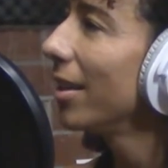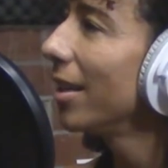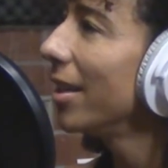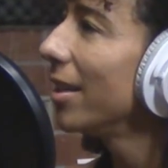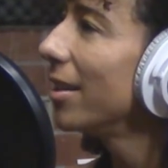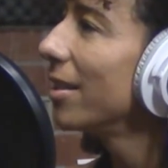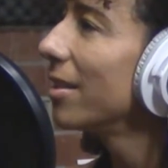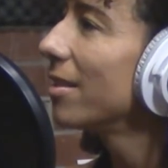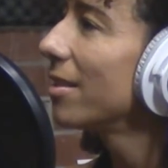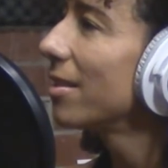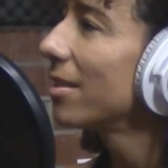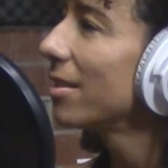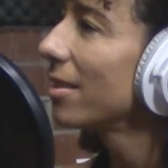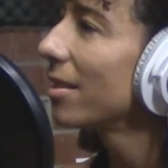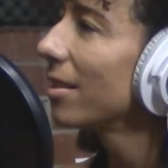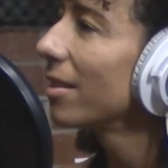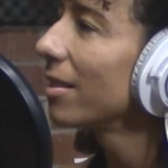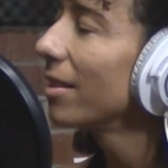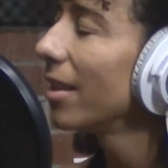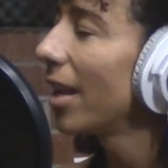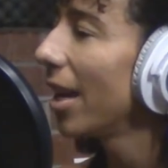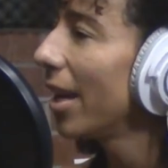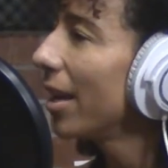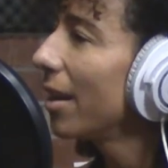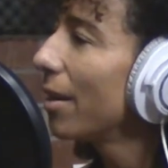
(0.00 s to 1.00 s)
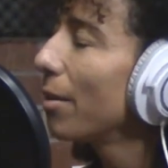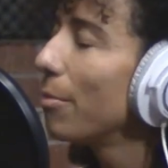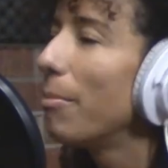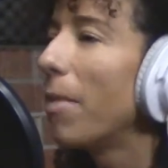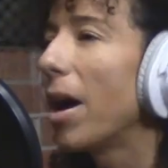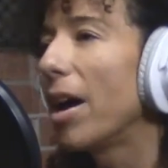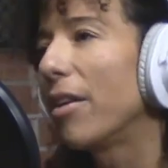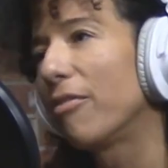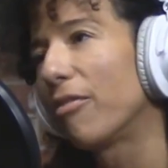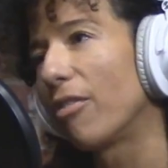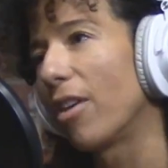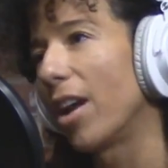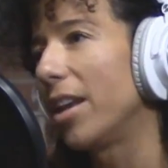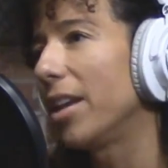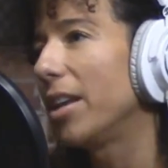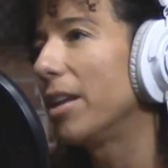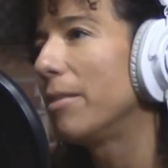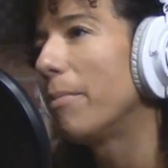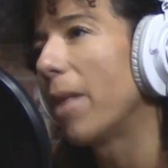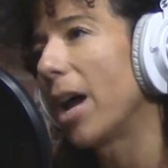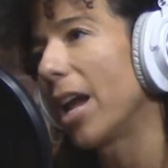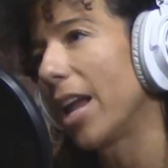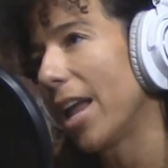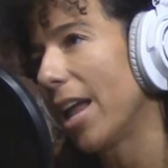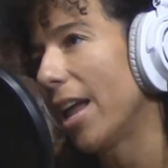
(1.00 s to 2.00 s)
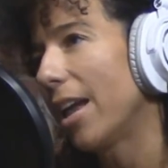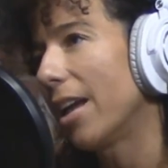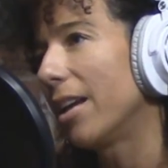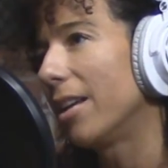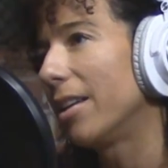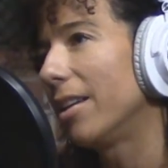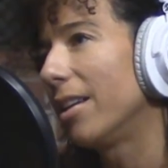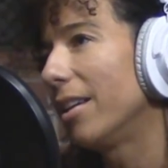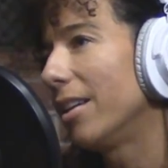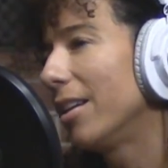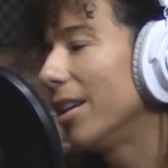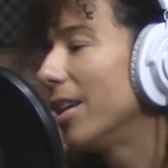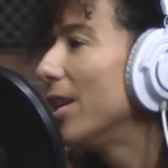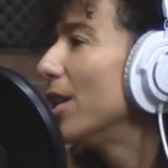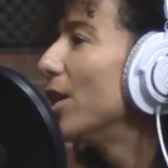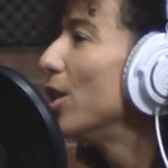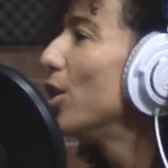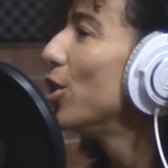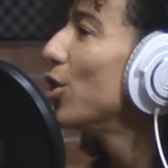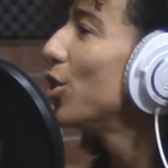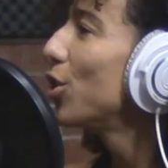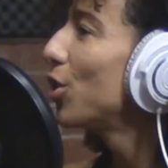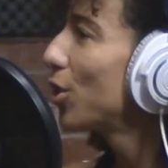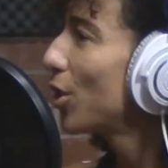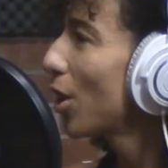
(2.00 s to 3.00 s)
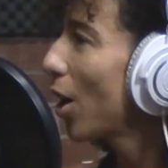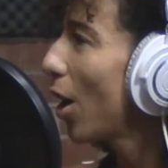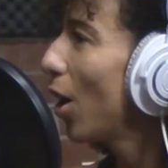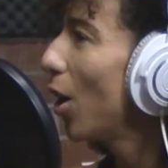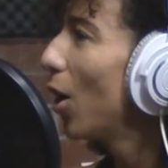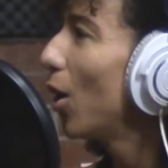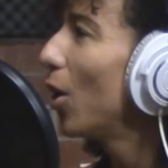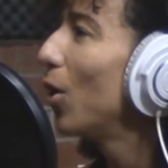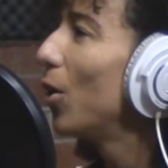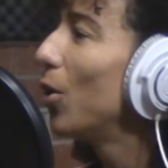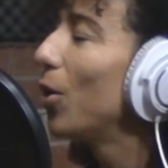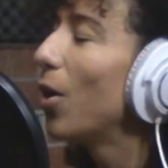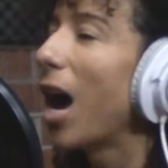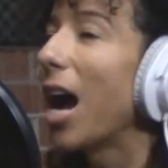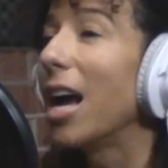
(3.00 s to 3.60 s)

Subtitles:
is like my friend in my head. So